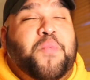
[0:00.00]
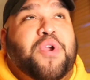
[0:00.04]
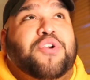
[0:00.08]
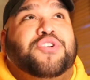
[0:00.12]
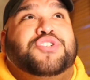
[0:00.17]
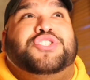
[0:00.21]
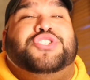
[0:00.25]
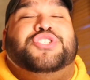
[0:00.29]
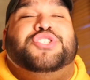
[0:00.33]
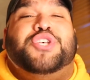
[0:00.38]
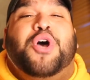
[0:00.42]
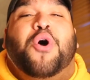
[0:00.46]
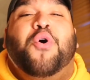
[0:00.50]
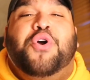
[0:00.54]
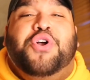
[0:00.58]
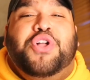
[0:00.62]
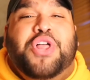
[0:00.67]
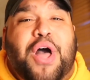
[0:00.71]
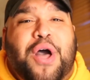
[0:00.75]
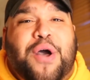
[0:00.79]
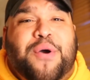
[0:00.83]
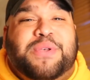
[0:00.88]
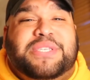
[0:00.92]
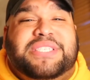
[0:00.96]
We are so
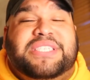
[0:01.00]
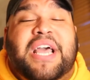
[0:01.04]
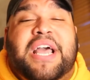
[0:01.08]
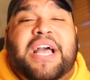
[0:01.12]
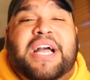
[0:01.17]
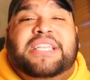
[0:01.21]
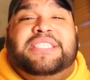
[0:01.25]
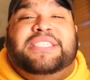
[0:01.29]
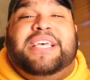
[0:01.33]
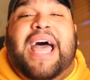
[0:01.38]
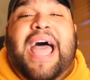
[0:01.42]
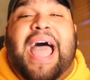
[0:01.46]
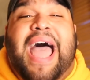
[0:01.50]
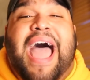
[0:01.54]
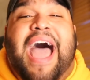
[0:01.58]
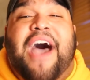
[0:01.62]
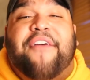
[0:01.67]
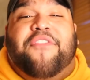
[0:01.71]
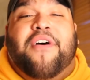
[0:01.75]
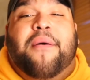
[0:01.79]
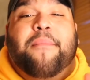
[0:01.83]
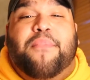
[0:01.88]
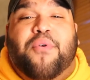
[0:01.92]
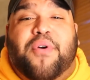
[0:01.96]
close to
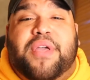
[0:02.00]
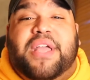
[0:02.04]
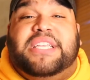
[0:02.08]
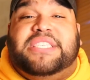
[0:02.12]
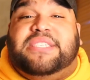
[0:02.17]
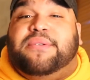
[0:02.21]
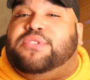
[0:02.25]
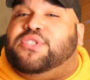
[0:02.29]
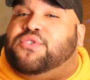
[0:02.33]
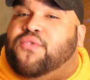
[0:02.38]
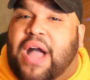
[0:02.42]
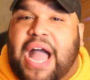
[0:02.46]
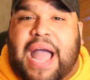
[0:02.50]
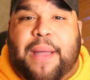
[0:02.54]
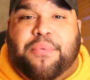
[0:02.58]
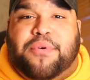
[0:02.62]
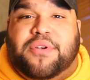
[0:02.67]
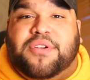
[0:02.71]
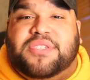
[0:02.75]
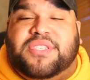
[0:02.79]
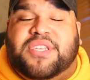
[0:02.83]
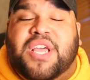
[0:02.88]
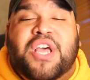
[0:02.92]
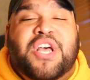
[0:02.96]
500,000
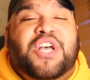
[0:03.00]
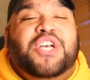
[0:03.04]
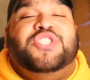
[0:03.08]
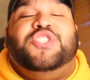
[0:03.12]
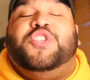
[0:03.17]
subscribers,